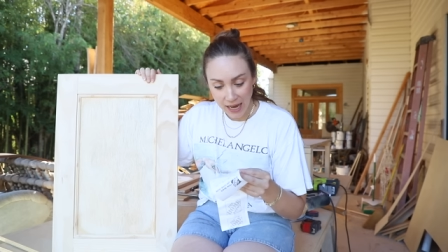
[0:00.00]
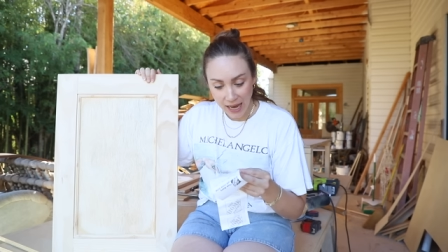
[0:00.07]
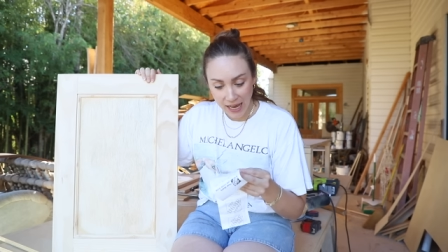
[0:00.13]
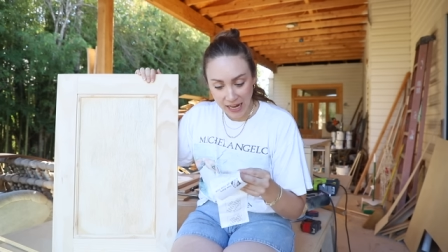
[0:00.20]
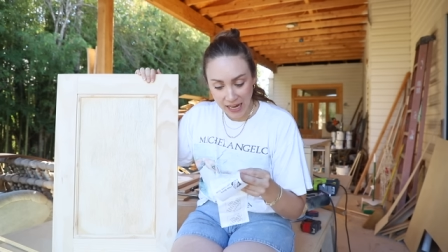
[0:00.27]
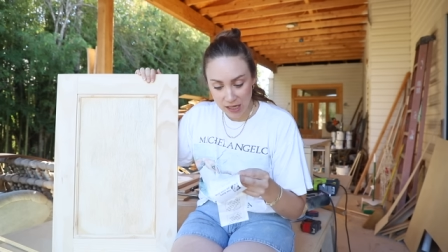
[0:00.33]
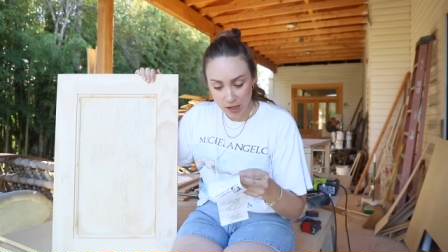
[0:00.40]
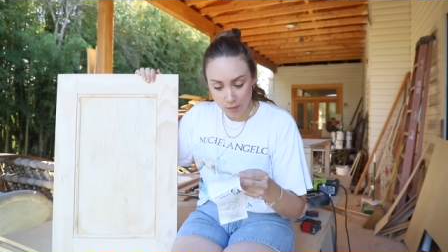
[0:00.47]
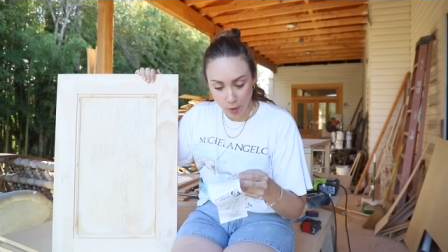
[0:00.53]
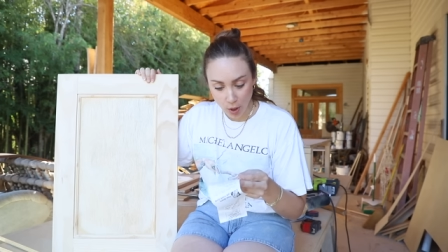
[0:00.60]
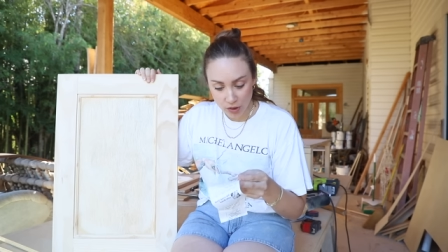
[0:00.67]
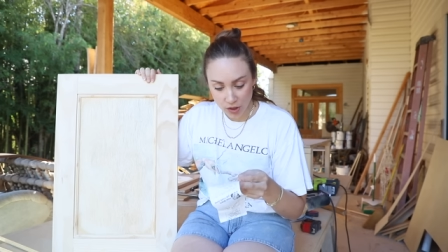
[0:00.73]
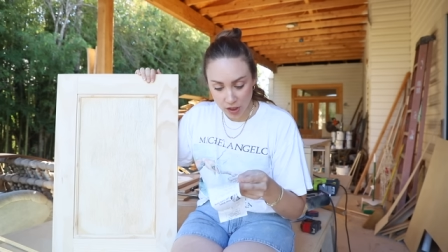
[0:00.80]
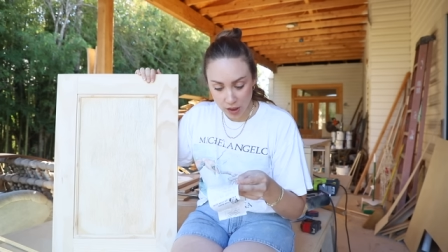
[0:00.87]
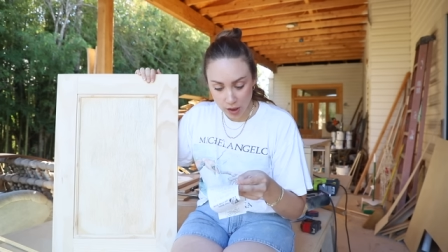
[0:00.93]
And I
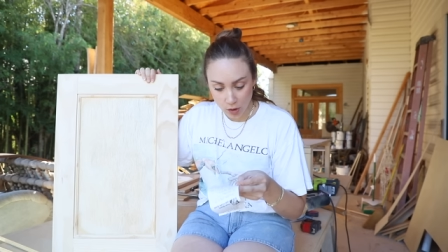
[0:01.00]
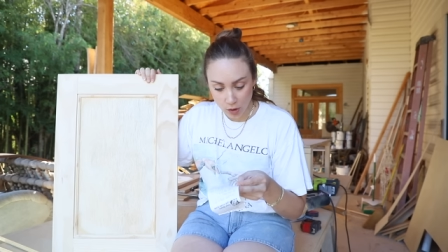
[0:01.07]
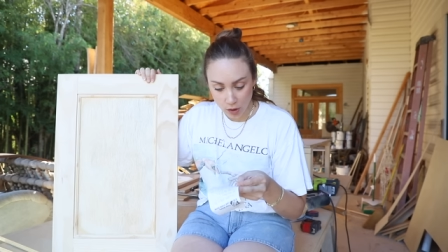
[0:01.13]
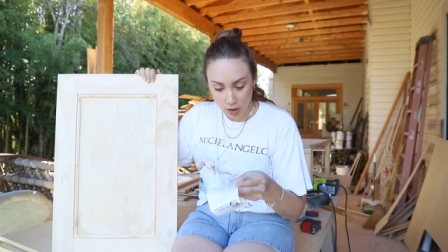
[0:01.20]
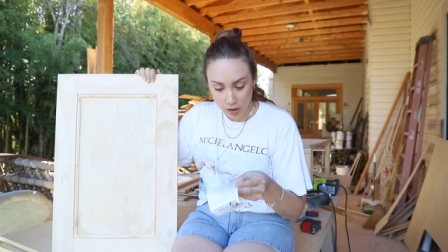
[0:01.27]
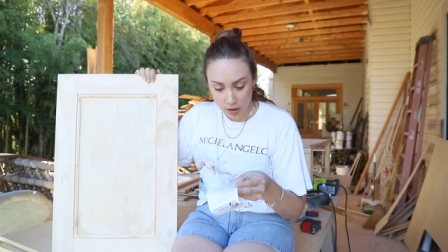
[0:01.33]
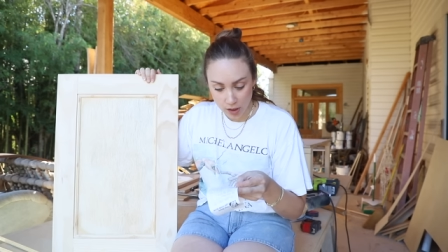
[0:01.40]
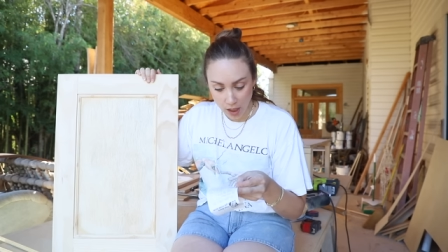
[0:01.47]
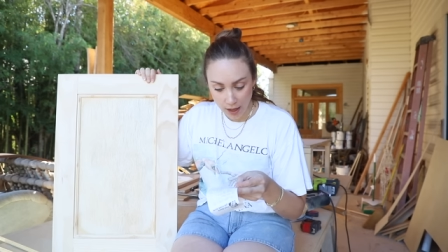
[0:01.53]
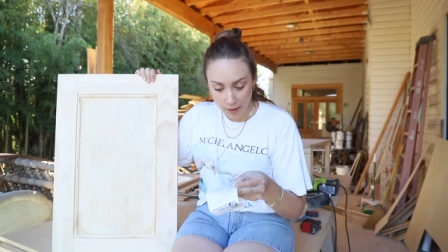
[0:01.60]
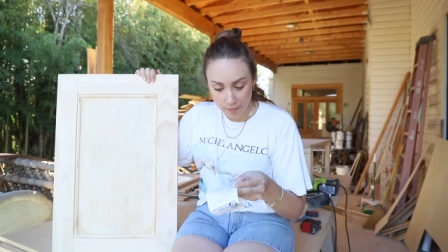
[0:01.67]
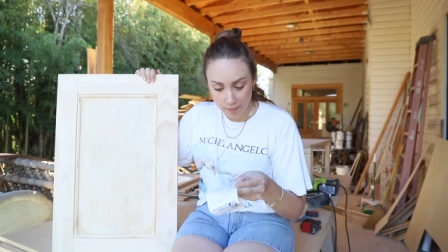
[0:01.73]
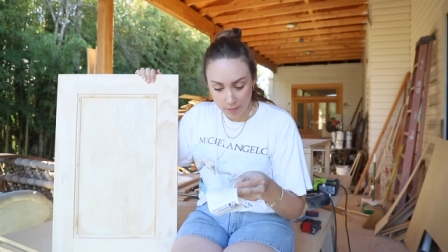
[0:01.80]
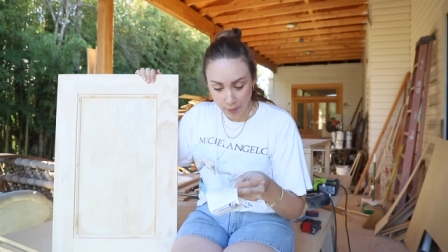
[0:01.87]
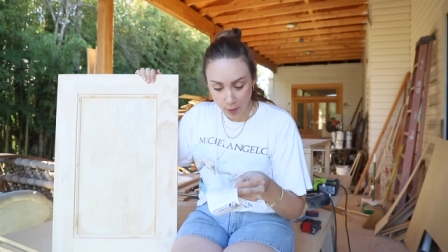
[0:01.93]
bought the little
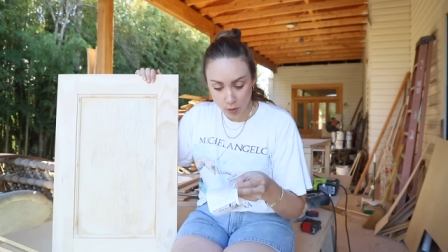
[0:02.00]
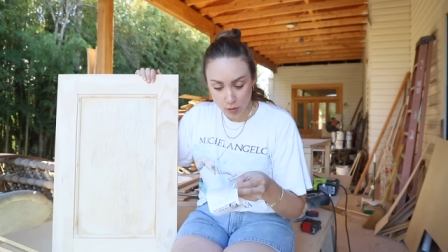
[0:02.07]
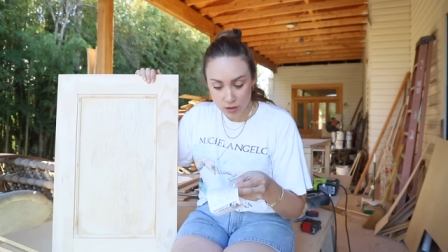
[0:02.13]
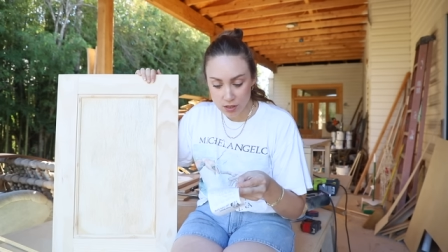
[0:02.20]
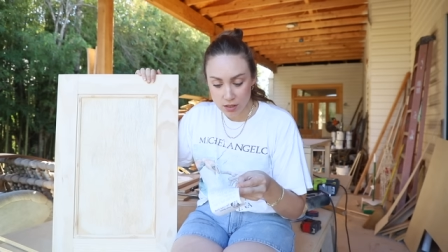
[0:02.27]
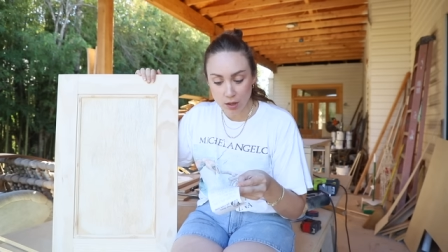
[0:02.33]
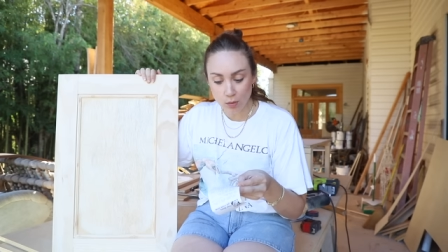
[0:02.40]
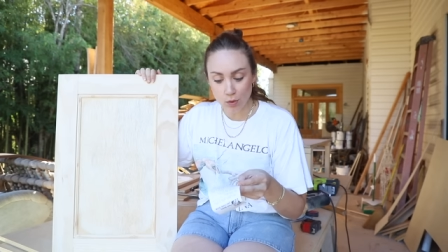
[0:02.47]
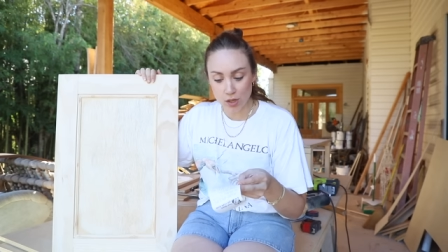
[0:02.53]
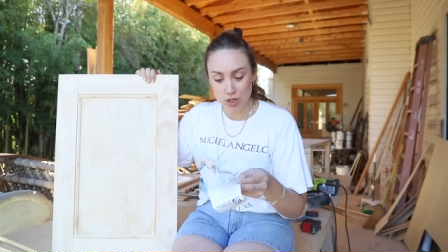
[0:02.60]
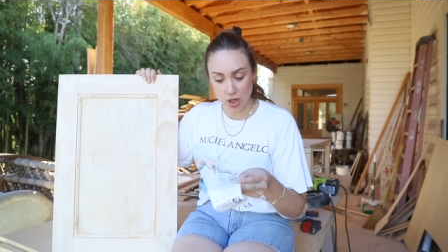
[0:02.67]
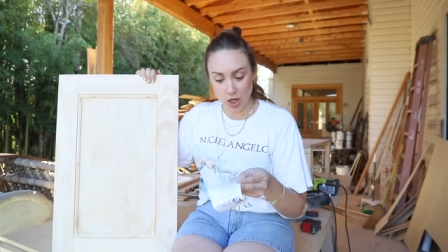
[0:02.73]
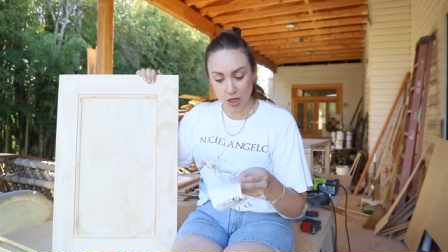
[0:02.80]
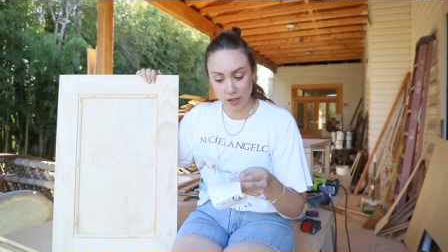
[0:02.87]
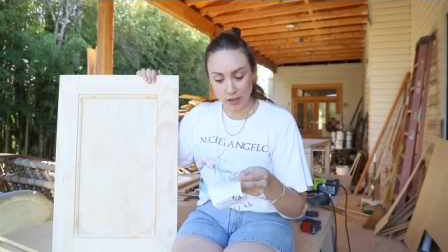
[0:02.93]
um, bolts that were a
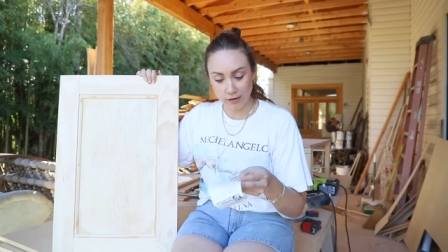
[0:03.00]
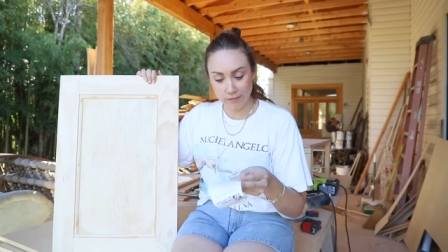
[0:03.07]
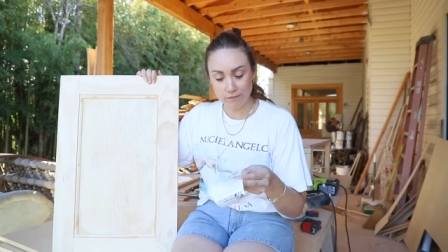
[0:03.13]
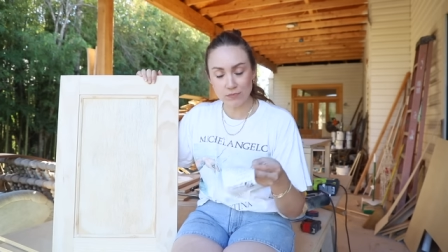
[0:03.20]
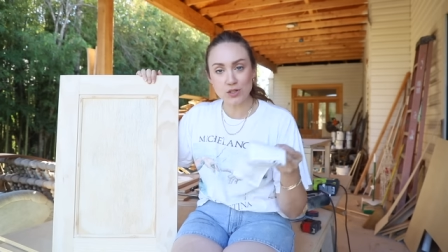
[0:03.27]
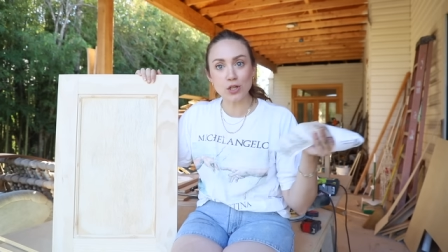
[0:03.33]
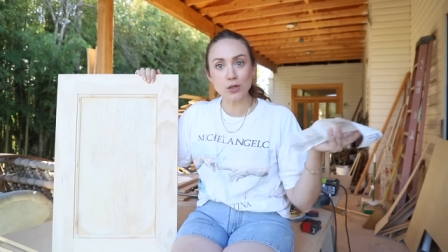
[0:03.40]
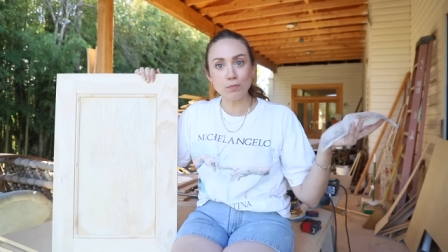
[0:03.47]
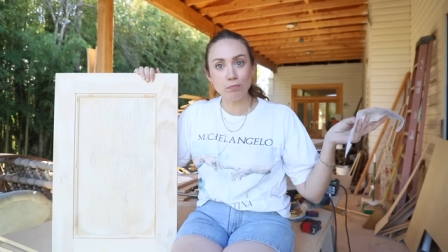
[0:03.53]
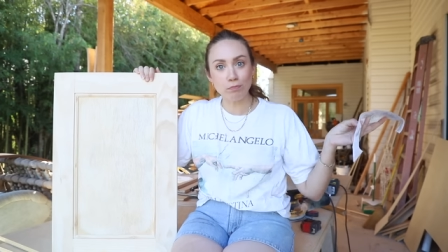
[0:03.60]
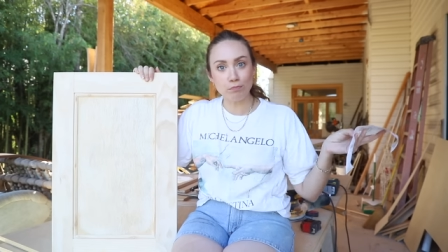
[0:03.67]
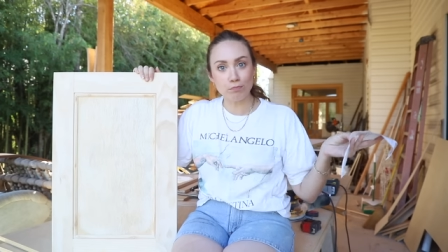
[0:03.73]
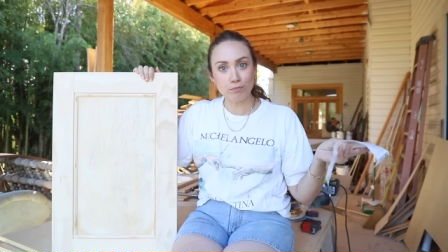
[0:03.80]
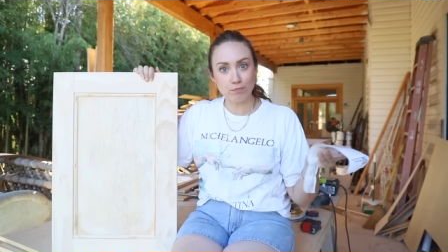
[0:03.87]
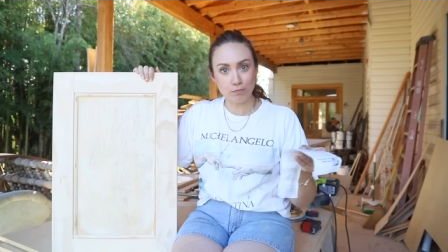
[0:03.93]
dollar to
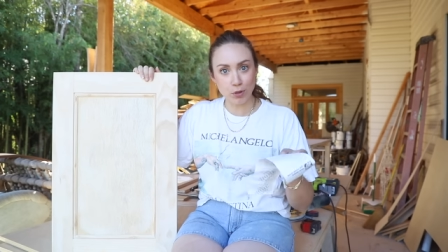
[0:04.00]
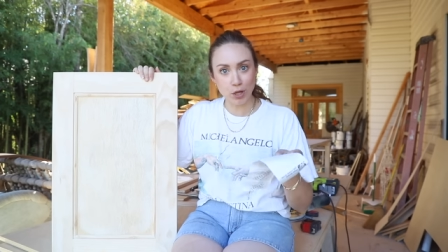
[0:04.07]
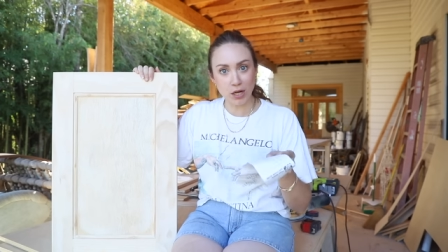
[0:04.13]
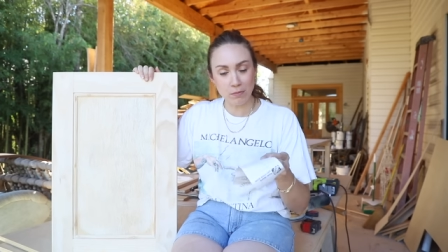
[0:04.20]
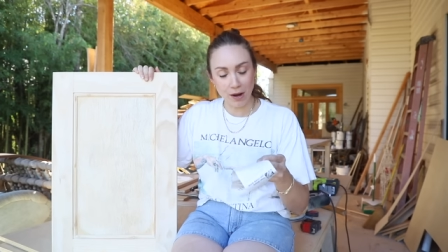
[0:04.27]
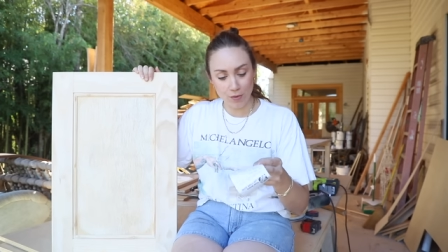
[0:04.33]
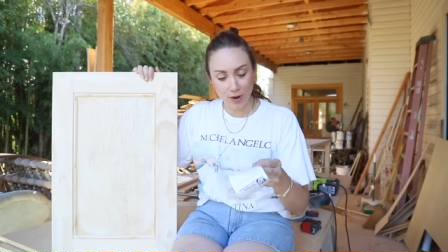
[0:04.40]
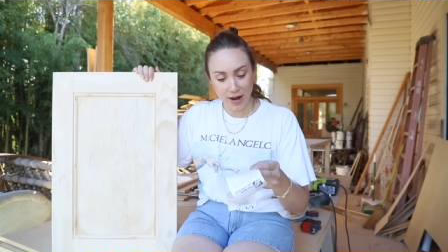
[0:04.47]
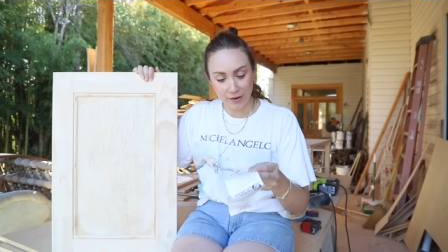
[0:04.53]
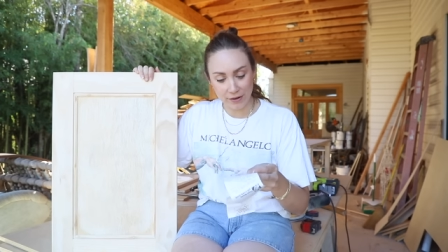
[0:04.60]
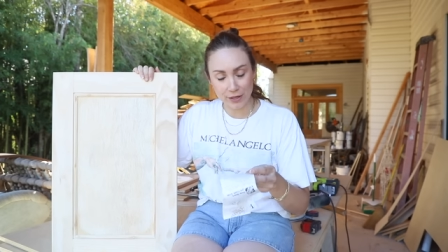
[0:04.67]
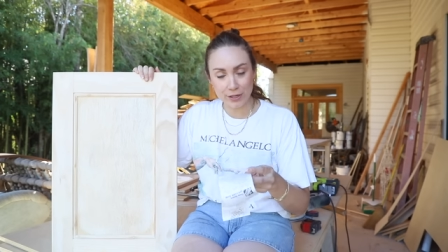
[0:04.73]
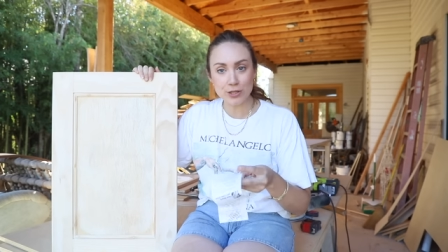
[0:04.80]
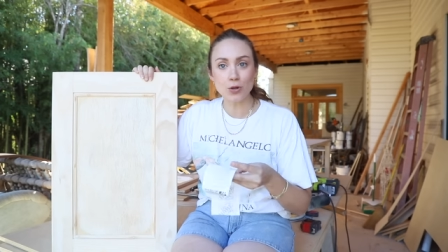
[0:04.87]
put in my router.